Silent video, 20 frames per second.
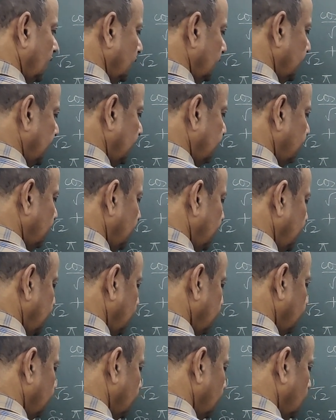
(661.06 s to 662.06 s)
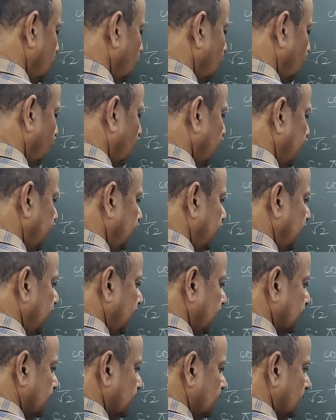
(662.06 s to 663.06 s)
That will leave y
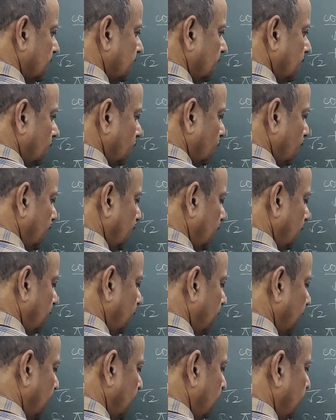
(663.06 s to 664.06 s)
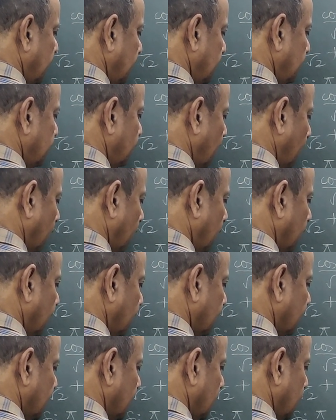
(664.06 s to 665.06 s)
as only pi by 4
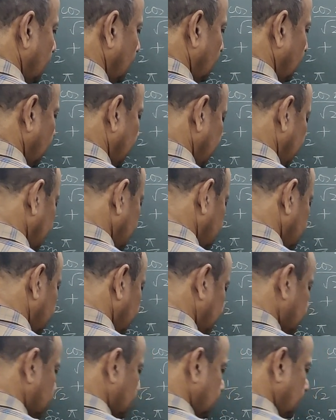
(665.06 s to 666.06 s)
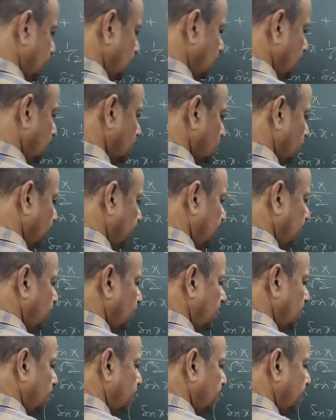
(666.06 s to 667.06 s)
minus x. So when you
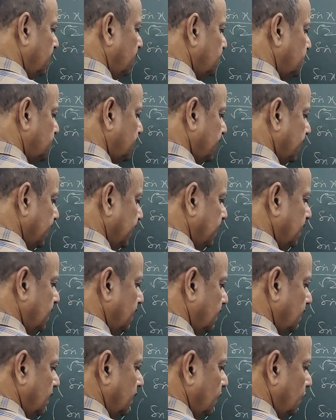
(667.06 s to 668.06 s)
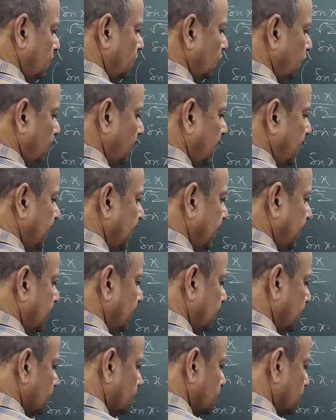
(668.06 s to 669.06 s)
differentiate, you will get
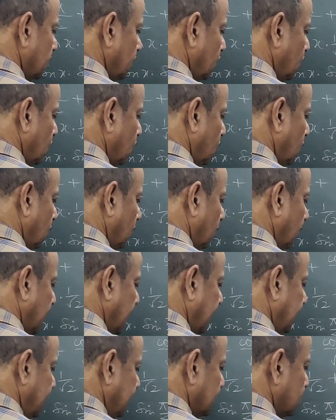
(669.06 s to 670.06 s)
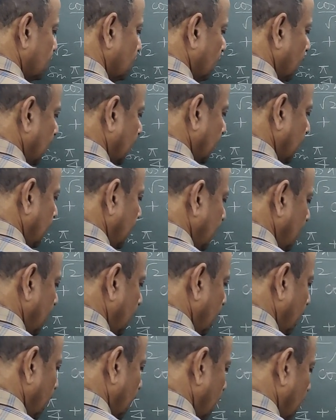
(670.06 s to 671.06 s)
0, minus 1
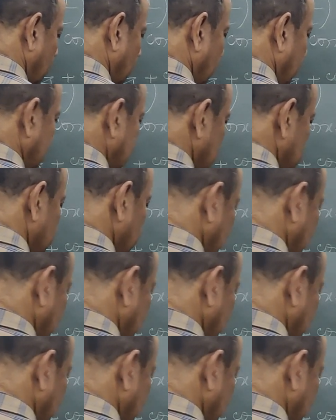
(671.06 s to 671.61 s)
or minus